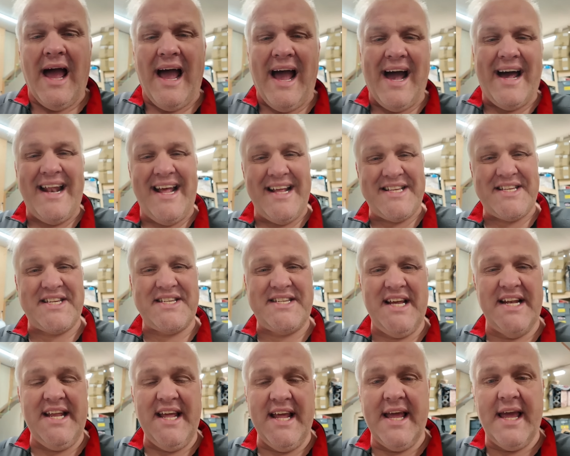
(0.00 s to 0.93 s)
and it's
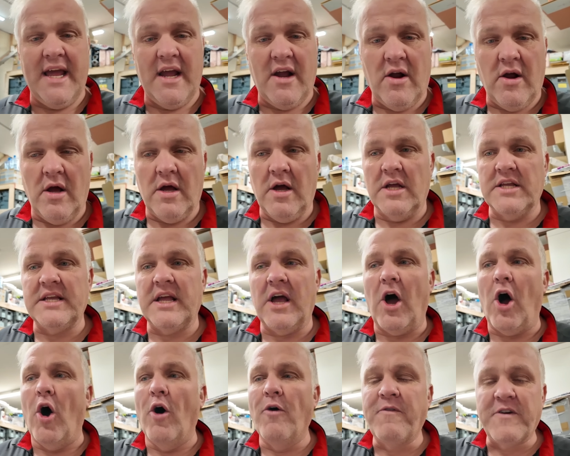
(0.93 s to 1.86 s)
sitting here
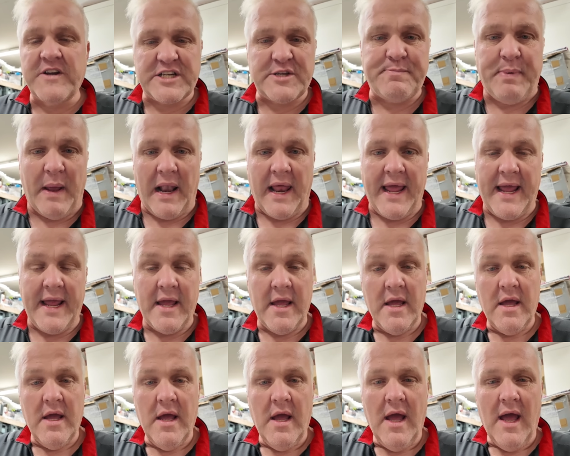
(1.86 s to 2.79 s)
overspilling
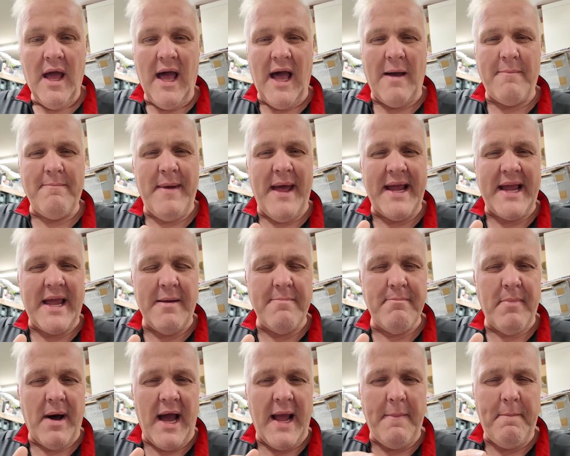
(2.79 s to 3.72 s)
and making
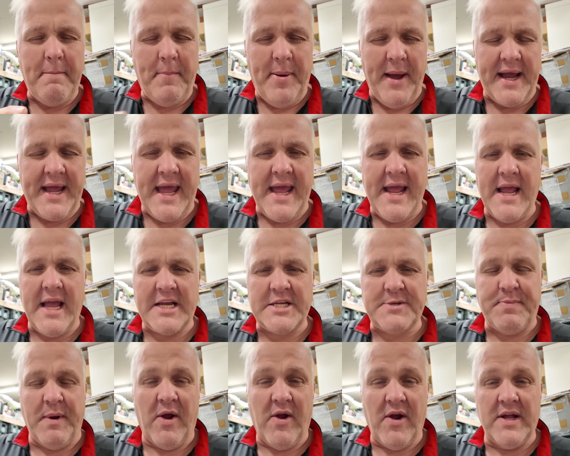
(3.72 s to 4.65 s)
my picking
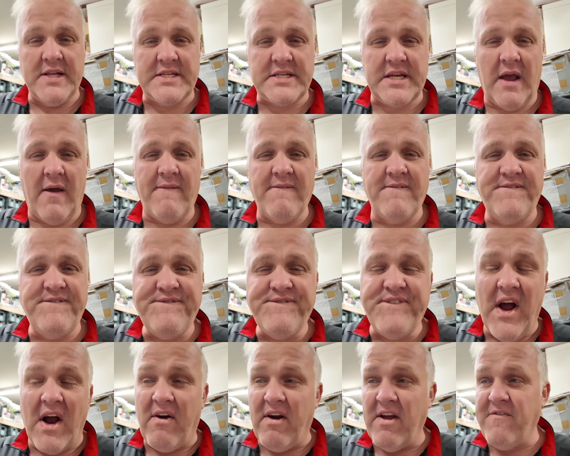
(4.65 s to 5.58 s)
experience
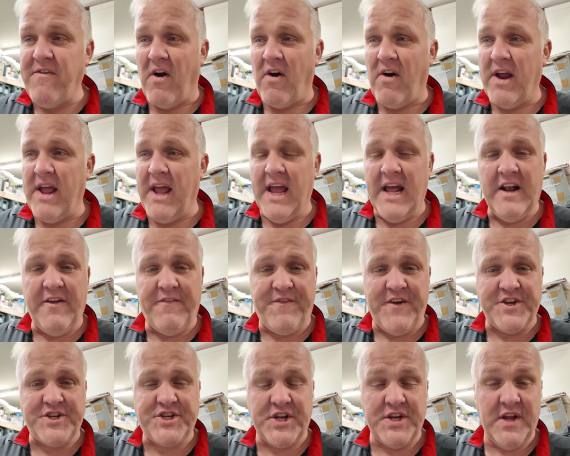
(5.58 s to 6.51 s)
very, very
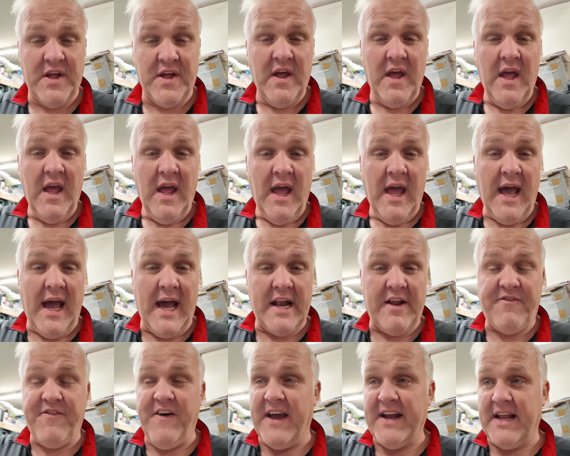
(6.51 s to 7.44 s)
inefficient
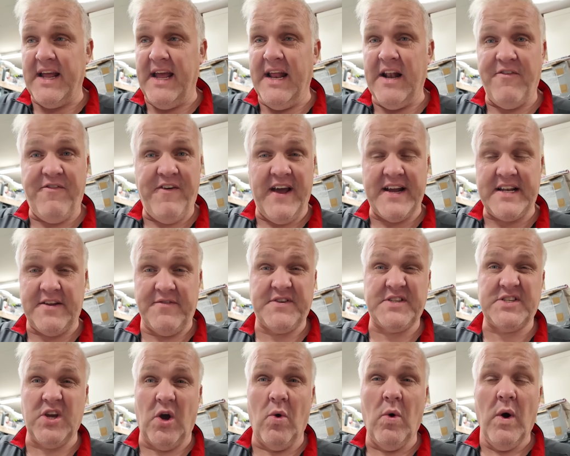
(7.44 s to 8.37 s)
and ineffective.
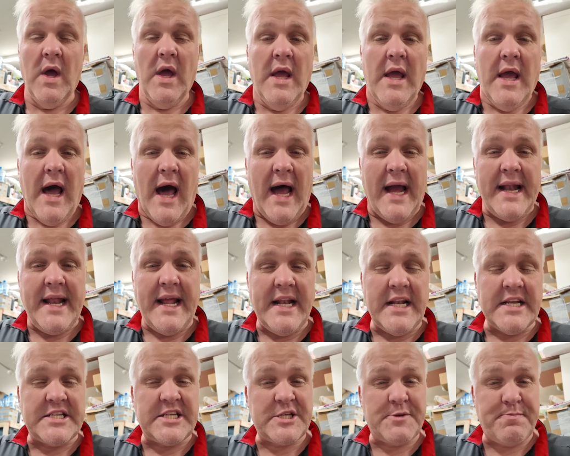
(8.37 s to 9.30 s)
So I
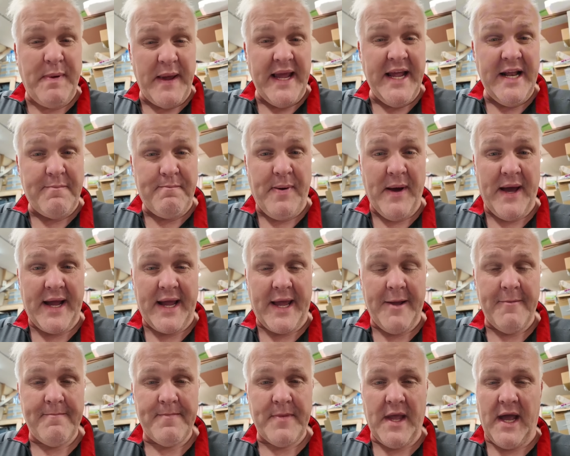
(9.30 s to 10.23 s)
need a speed
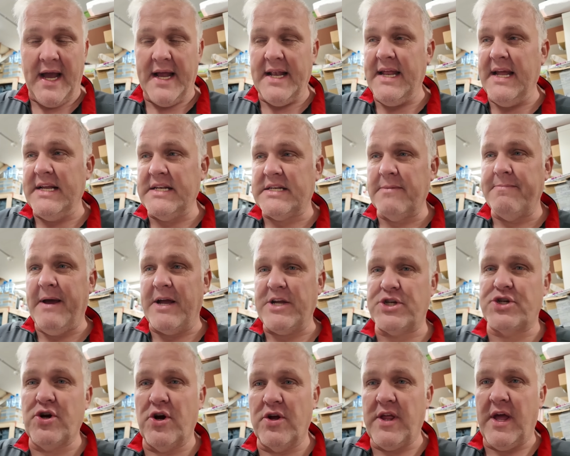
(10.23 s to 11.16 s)
pick. I need to make
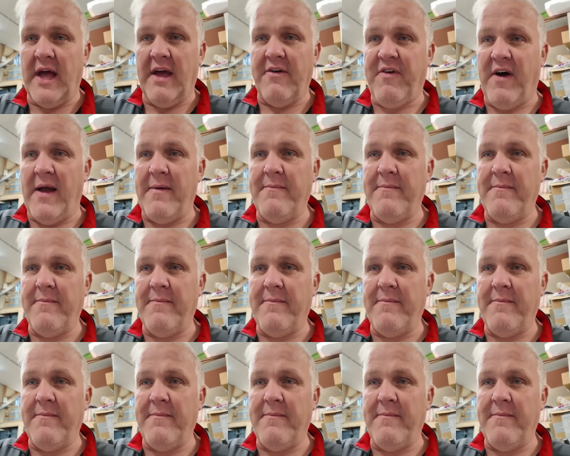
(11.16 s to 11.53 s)
sure that